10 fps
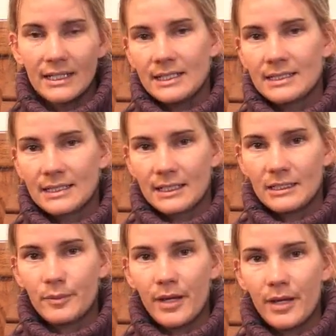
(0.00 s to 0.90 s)
is going to
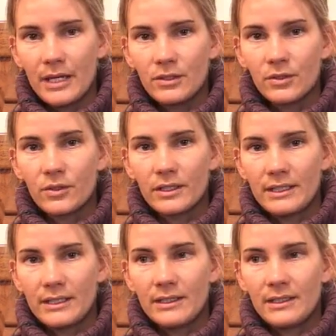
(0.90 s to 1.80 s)
depend
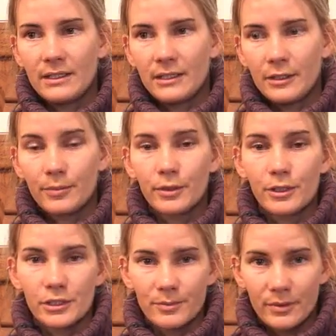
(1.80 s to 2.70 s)
on the
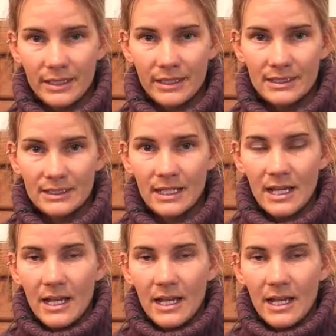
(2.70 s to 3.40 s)
purchase price